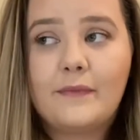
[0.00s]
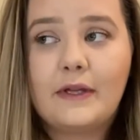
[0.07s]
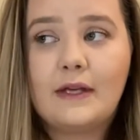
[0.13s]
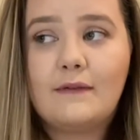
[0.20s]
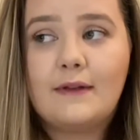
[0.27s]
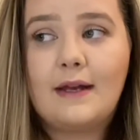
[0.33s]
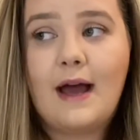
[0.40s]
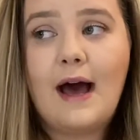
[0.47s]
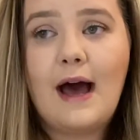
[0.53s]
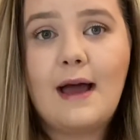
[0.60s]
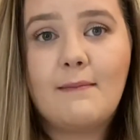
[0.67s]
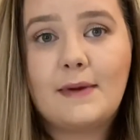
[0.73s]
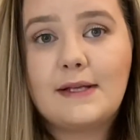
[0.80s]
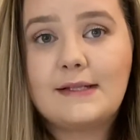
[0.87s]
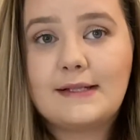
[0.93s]
Even
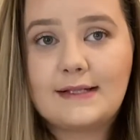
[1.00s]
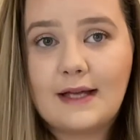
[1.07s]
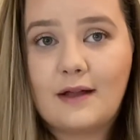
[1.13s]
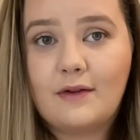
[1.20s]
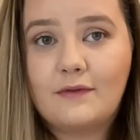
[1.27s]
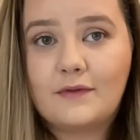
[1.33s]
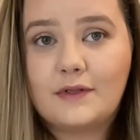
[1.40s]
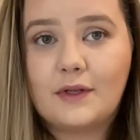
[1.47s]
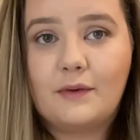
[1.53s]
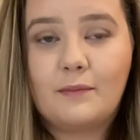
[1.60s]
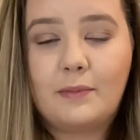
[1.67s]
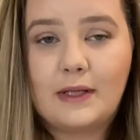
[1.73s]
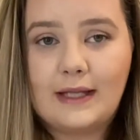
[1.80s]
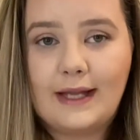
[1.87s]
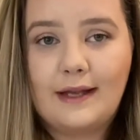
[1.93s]
I myself
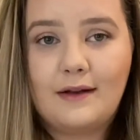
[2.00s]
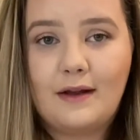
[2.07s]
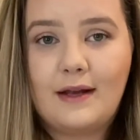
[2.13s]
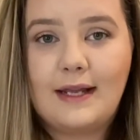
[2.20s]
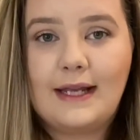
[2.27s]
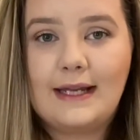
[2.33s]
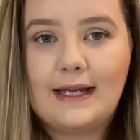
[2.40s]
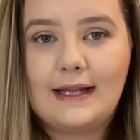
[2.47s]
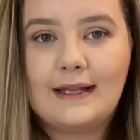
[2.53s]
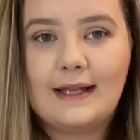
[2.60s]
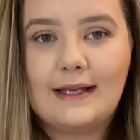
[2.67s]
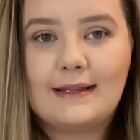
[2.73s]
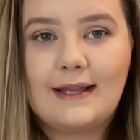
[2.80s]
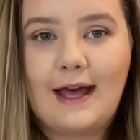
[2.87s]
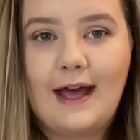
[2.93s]
don't plan on eating
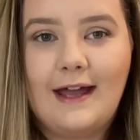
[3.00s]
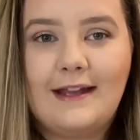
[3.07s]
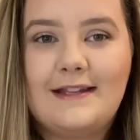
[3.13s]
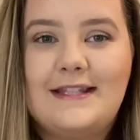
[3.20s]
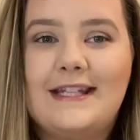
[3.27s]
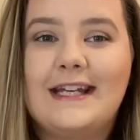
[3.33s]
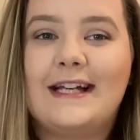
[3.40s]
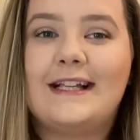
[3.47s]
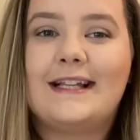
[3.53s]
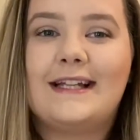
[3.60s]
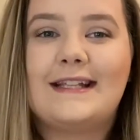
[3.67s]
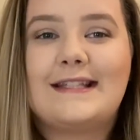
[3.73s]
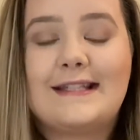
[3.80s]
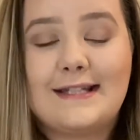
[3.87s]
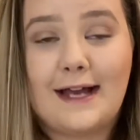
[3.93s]
like that until
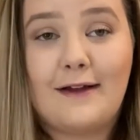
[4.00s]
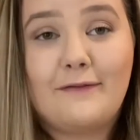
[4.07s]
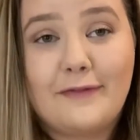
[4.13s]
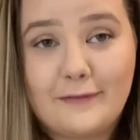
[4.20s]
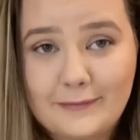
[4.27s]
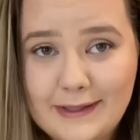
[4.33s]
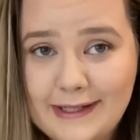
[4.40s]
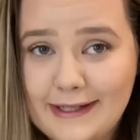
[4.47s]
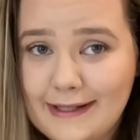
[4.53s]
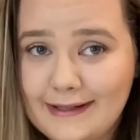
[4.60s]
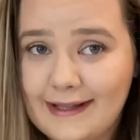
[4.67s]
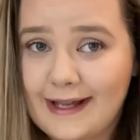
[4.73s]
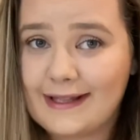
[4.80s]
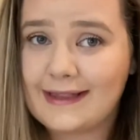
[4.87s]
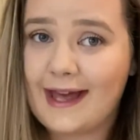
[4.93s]
it's time for me to
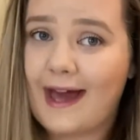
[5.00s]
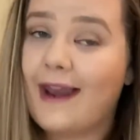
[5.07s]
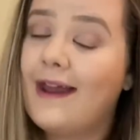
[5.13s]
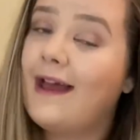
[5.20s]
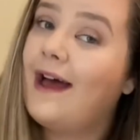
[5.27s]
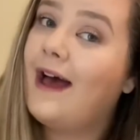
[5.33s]
eat like that.